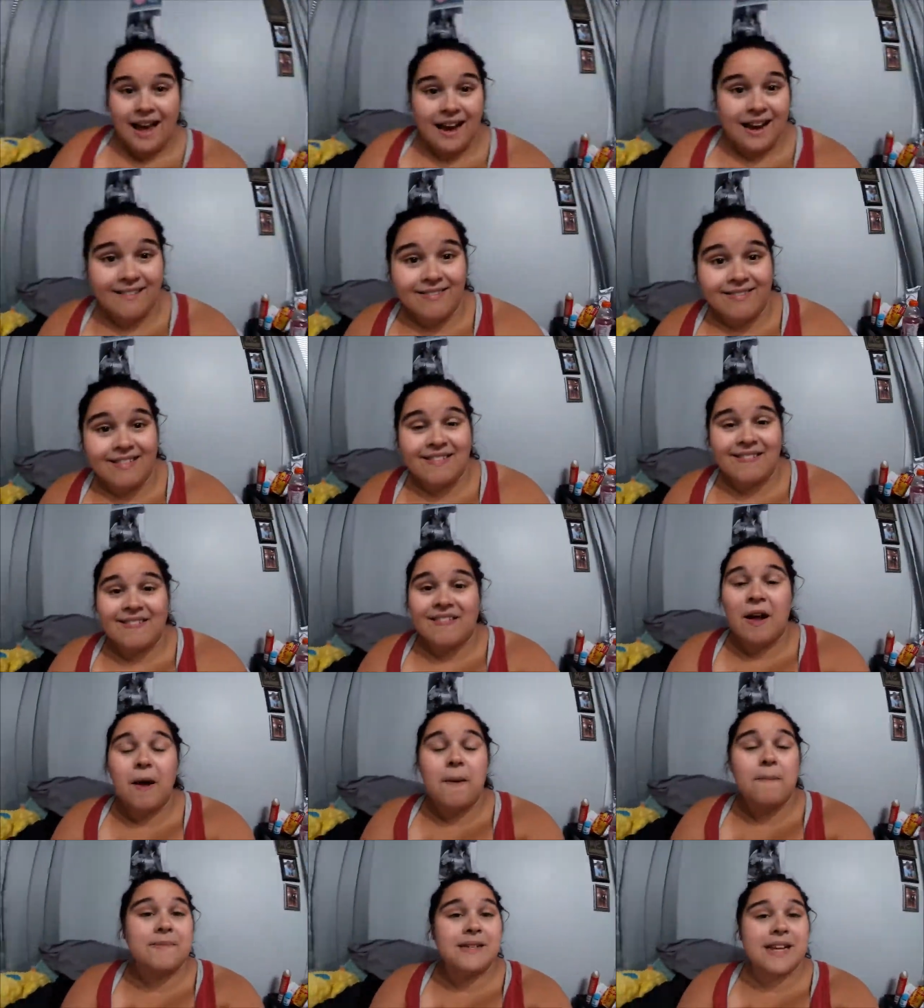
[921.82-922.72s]
I guess he
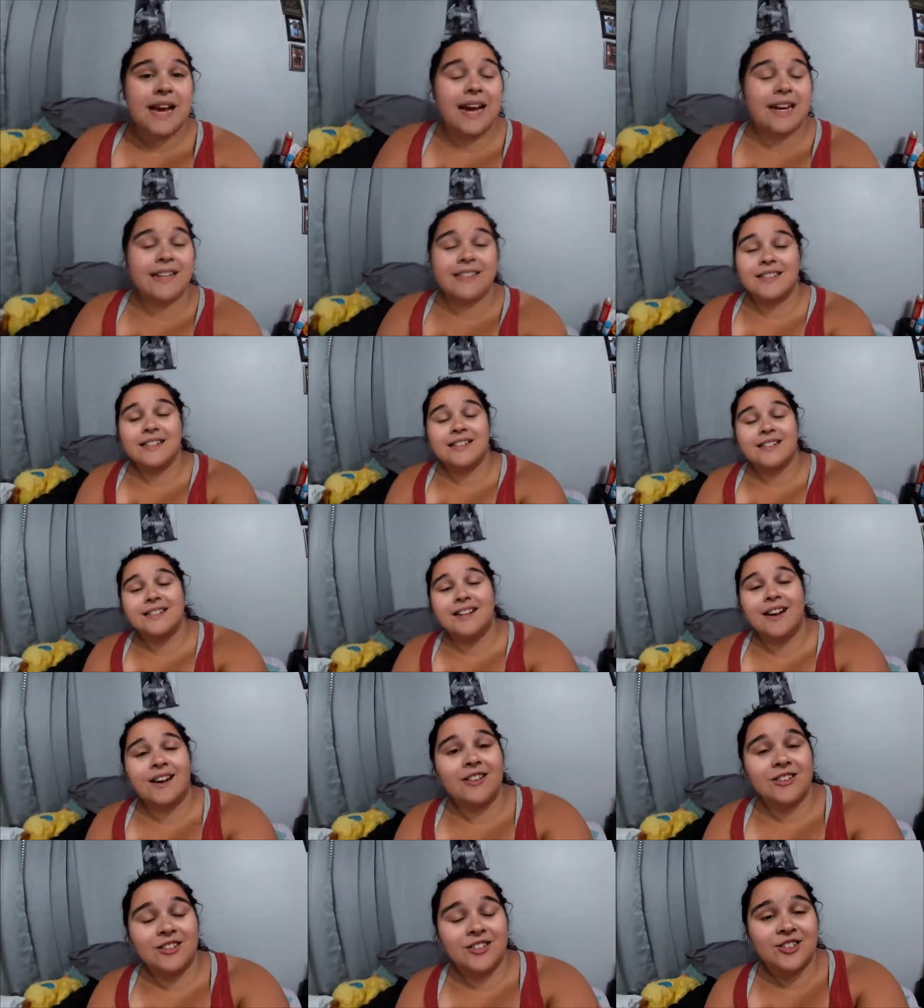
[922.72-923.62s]
stopped at
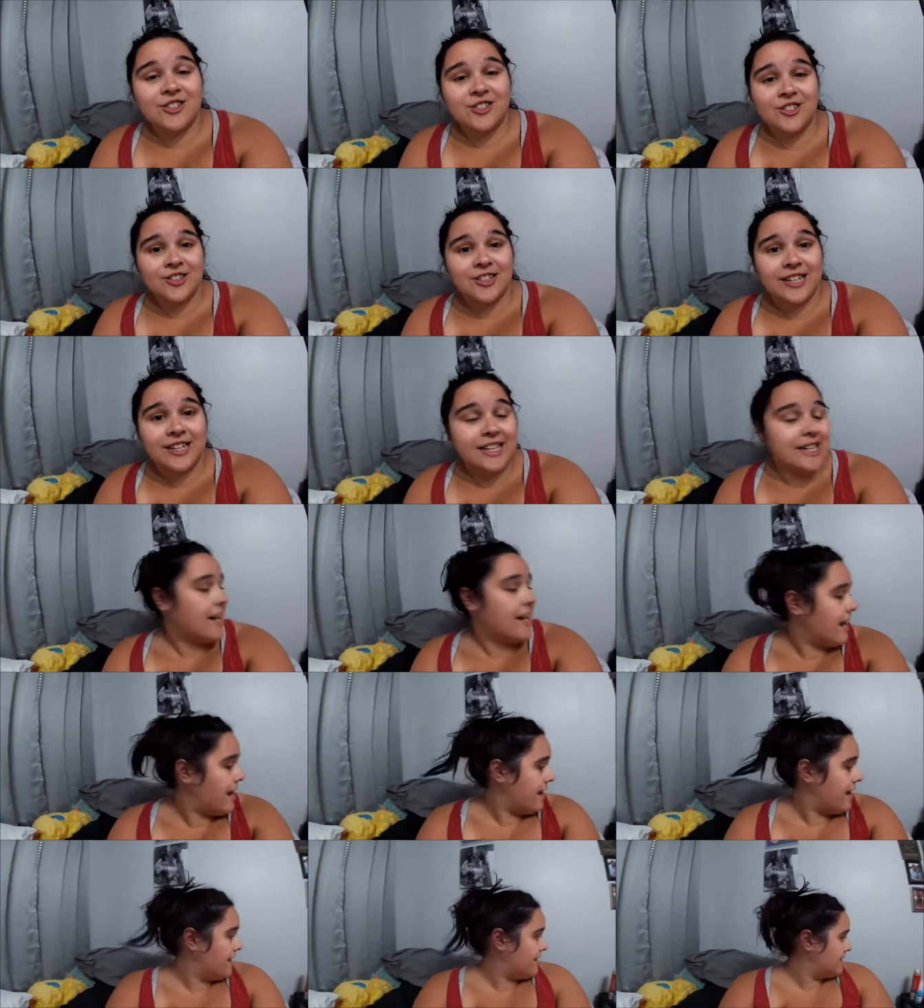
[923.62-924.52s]
Dollar Tree
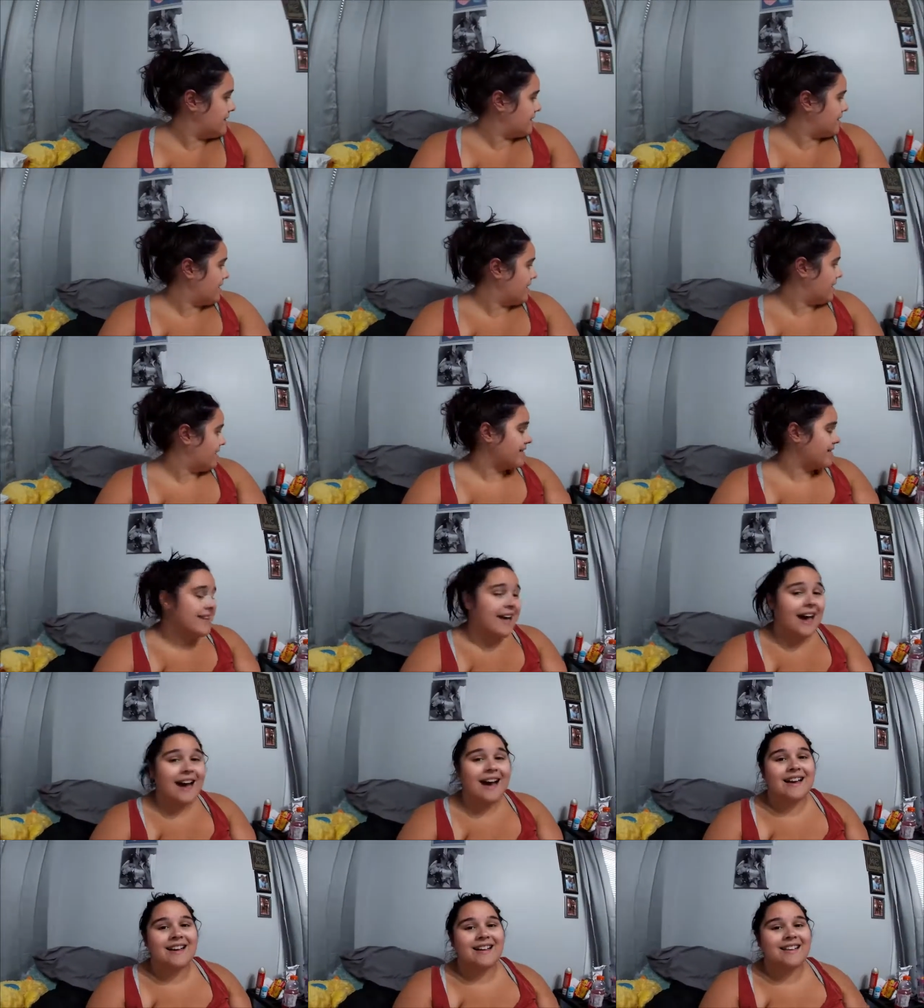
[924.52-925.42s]
and got
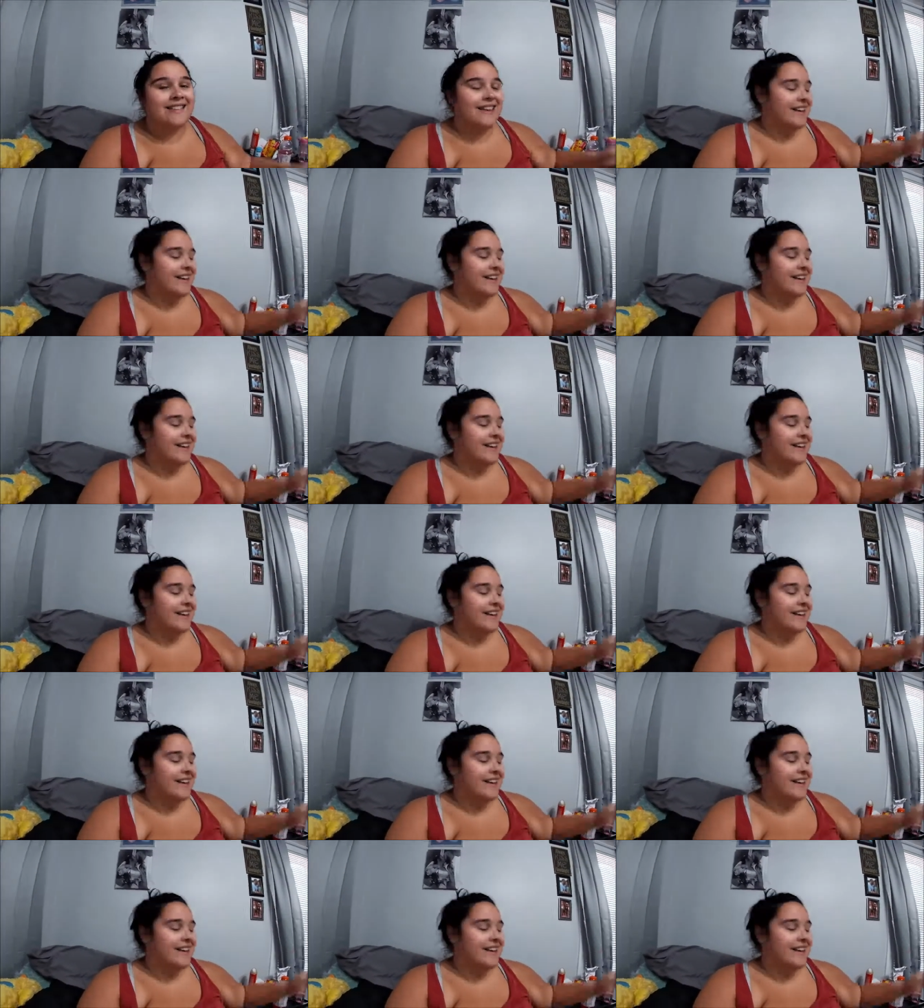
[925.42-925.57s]
that